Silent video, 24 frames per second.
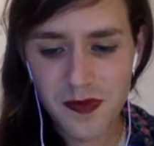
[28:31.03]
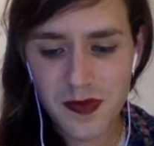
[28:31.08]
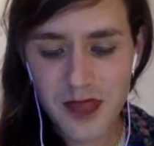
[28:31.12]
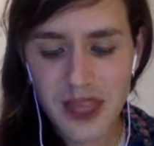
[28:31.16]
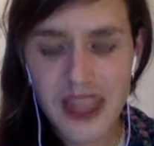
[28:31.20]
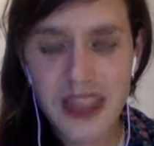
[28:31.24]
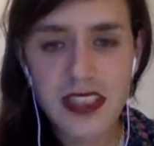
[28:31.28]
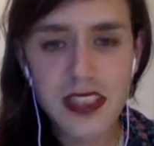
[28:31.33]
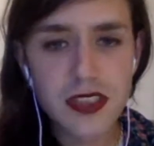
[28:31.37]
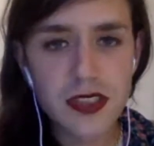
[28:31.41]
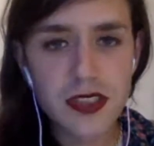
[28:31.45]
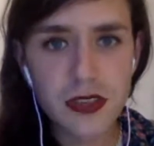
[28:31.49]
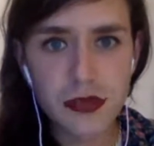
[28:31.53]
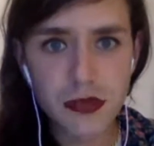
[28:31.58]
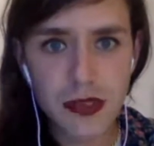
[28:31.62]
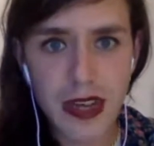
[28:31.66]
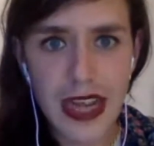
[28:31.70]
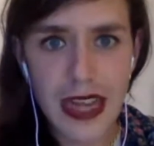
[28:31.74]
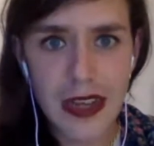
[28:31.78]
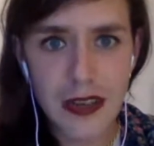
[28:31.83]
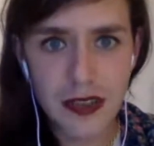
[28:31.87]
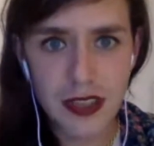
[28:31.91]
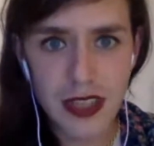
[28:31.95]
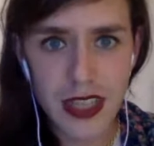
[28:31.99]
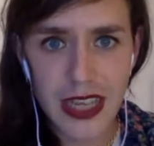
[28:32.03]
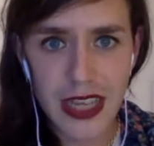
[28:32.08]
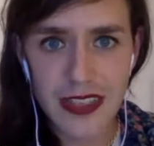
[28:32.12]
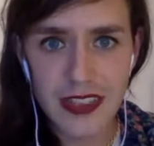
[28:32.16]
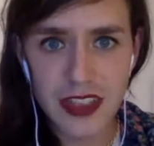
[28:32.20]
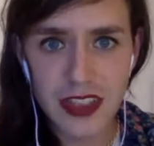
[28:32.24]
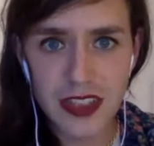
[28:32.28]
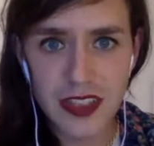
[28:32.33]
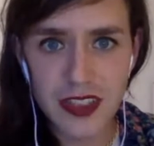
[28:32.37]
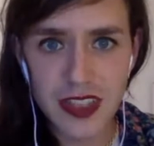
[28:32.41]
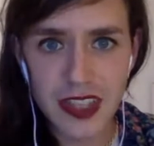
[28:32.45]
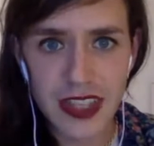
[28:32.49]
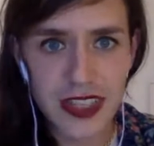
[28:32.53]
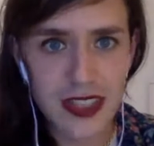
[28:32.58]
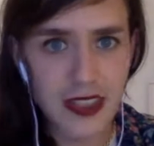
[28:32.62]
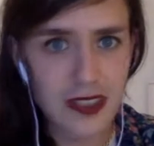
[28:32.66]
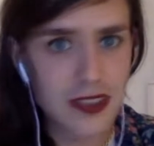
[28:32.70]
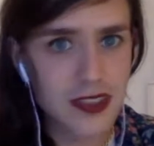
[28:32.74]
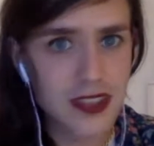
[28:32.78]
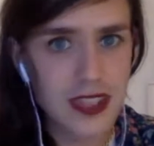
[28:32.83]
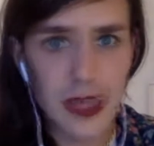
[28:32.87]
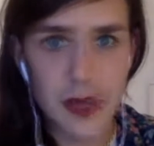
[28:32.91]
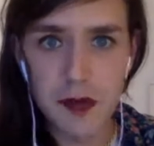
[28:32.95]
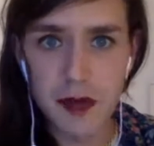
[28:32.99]
I just like
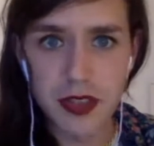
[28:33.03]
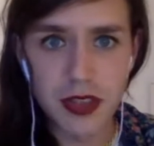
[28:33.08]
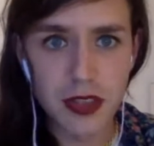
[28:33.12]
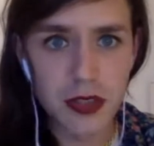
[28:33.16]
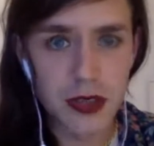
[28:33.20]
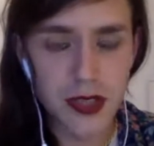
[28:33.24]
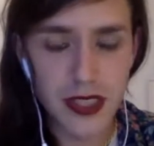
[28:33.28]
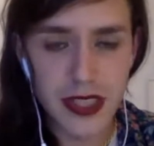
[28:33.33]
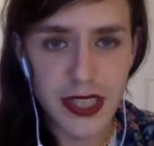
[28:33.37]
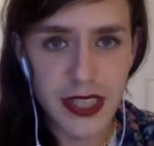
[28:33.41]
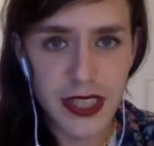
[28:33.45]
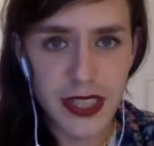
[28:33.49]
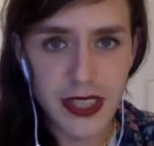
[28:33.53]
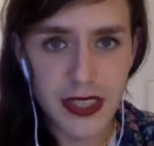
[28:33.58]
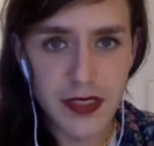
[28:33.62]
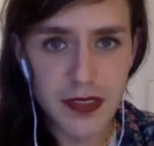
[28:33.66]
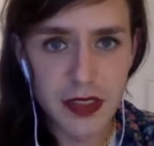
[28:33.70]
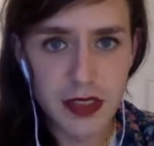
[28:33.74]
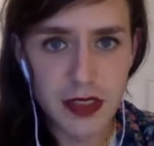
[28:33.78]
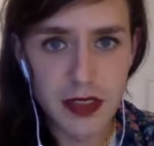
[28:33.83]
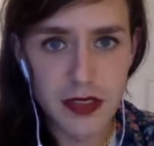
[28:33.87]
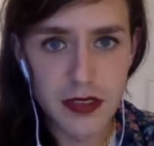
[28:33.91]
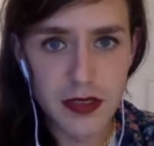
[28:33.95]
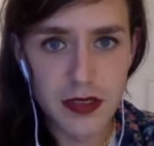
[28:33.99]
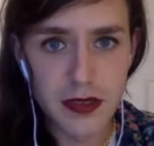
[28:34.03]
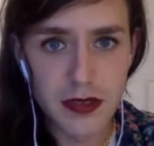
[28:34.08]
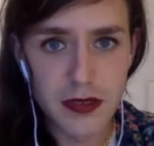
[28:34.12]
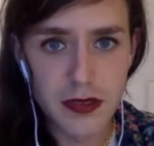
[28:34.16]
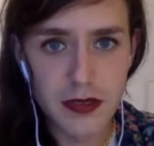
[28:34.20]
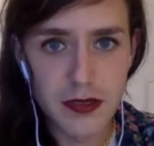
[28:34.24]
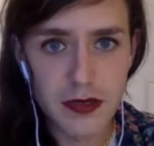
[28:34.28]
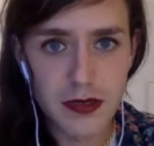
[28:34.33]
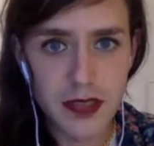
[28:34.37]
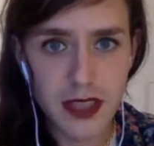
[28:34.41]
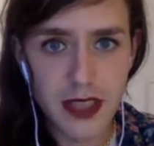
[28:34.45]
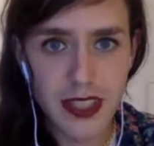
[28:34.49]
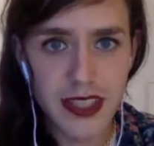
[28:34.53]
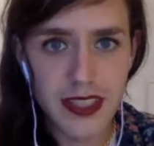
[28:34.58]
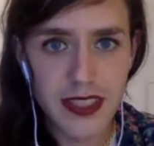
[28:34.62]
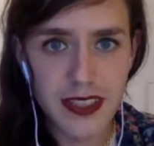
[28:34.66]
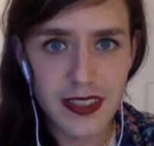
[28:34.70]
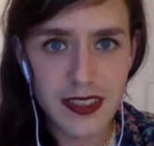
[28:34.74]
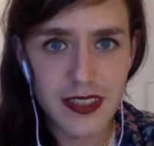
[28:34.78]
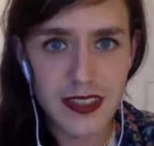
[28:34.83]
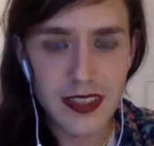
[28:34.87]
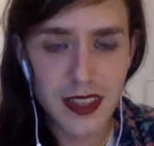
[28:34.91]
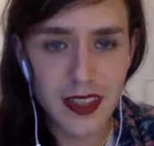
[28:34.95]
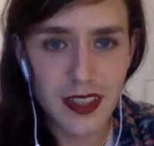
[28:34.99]
kept doing it, even though
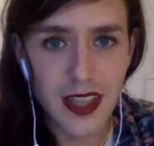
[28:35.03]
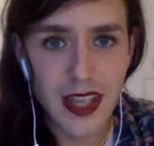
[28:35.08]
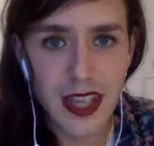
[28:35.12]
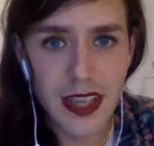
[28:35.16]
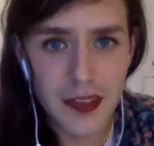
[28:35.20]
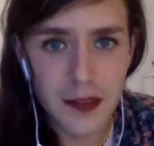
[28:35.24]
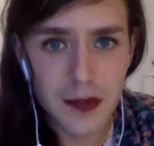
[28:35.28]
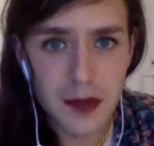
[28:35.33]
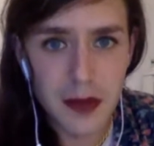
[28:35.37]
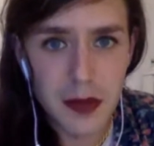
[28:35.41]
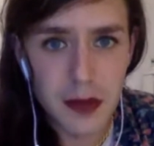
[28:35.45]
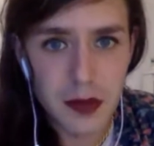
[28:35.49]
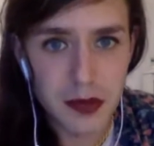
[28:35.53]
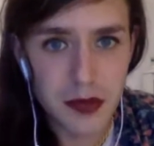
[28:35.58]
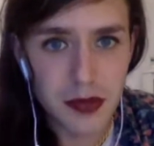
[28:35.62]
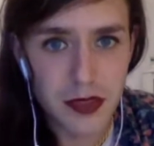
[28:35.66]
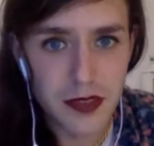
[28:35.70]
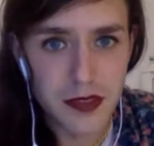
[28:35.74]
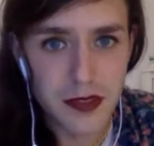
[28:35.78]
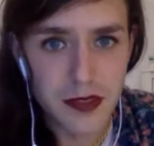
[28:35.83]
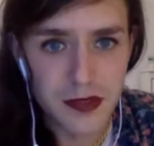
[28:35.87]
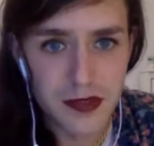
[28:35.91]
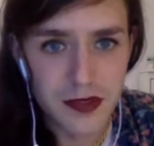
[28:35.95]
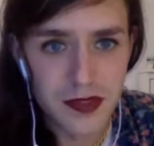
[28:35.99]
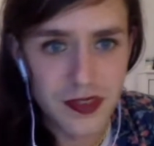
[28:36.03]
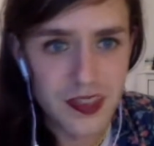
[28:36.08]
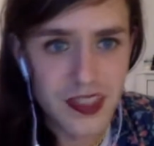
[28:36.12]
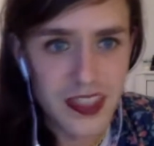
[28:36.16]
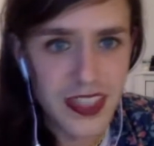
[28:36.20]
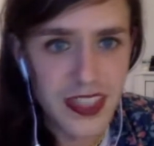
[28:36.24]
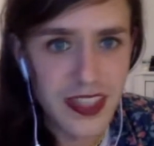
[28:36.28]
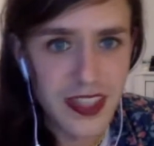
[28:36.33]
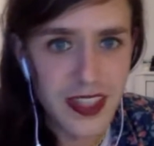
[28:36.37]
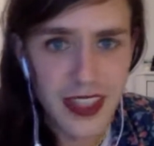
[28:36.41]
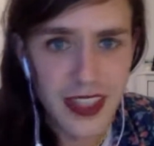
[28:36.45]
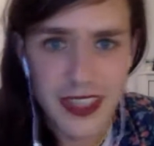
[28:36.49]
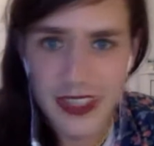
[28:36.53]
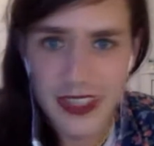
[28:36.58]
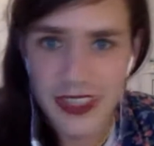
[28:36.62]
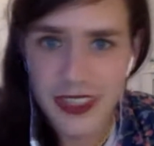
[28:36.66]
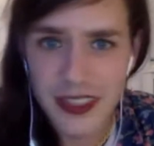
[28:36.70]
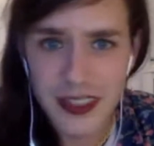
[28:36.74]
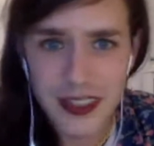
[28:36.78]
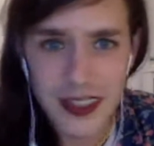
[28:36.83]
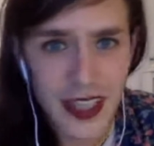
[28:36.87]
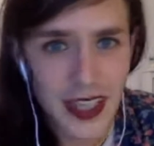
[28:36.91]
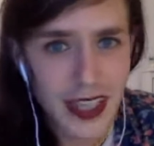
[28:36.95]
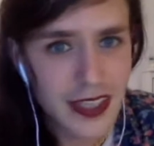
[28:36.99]
like a lot of people would have said like,
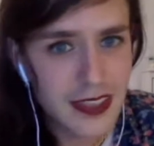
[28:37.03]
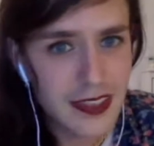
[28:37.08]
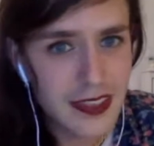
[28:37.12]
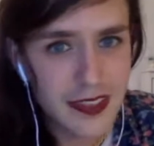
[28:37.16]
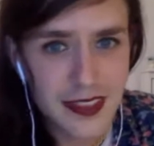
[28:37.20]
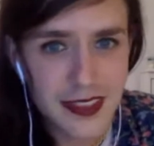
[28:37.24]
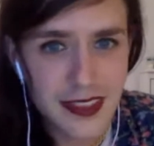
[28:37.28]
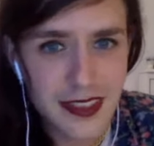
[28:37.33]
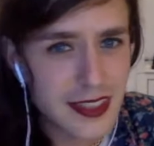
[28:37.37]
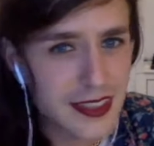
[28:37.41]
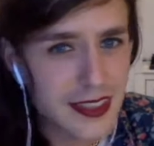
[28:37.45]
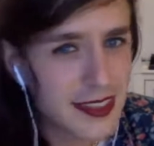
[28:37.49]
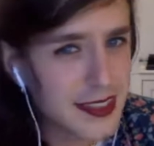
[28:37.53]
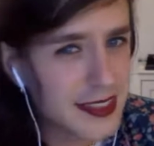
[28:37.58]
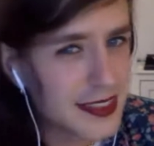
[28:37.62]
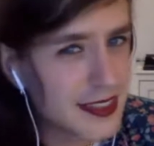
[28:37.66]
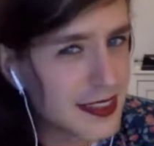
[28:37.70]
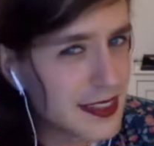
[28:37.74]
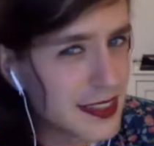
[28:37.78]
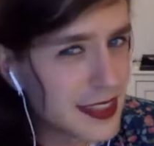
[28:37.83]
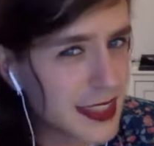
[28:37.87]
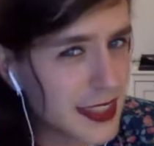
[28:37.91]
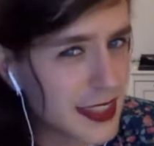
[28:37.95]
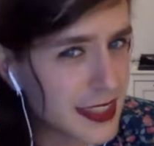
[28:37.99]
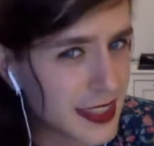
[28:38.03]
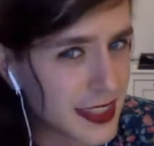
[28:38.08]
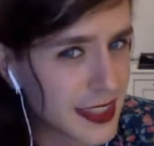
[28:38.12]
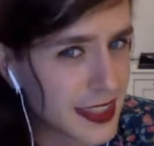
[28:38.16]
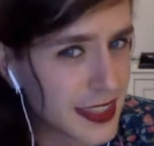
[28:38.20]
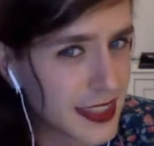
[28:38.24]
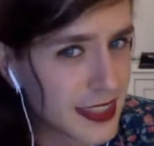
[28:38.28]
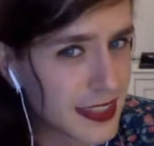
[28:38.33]
you're not succeeding.